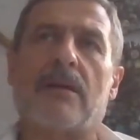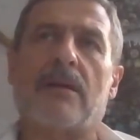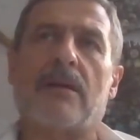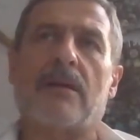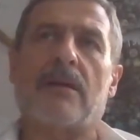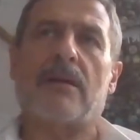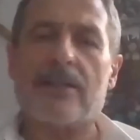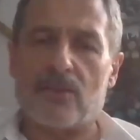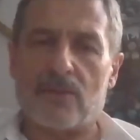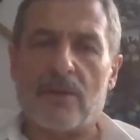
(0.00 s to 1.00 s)
I
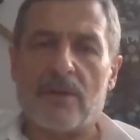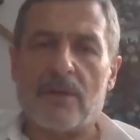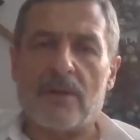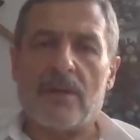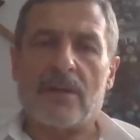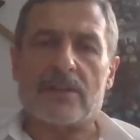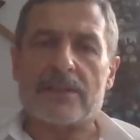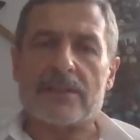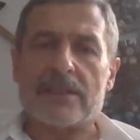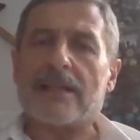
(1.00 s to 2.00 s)
am ready to
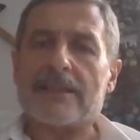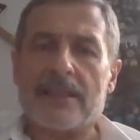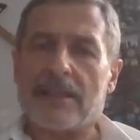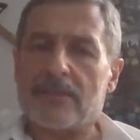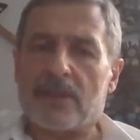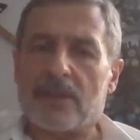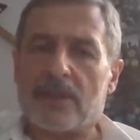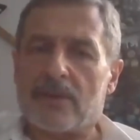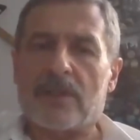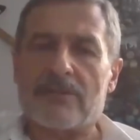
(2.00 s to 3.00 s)
consult
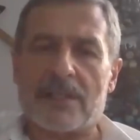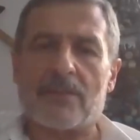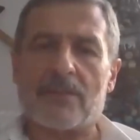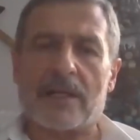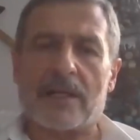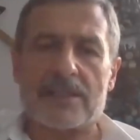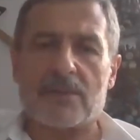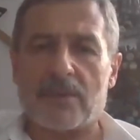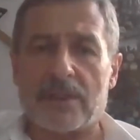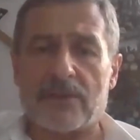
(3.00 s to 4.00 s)
them to give them
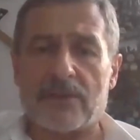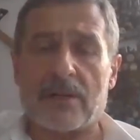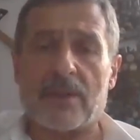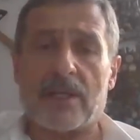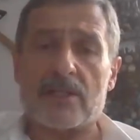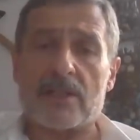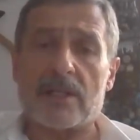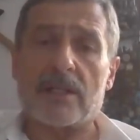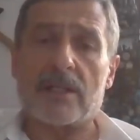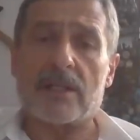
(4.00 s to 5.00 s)
maximum
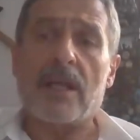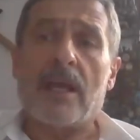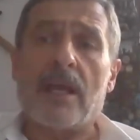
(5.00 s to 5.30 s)
information,